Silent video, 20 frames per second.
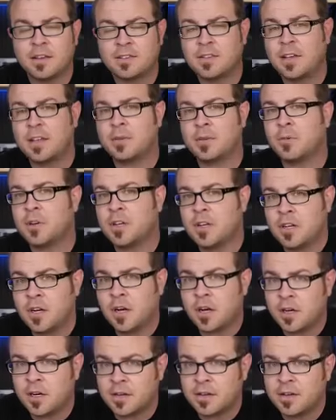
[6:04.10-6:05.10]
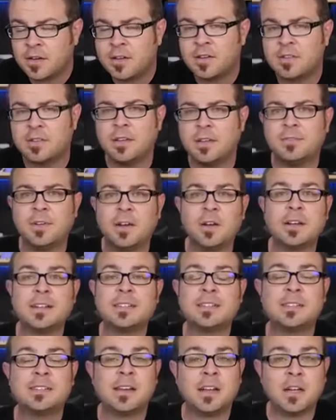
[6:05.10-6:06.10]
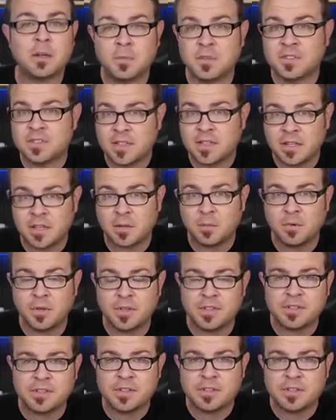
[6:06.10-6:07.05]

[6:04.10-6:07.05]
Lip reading: silent running card is a very desirable selling point.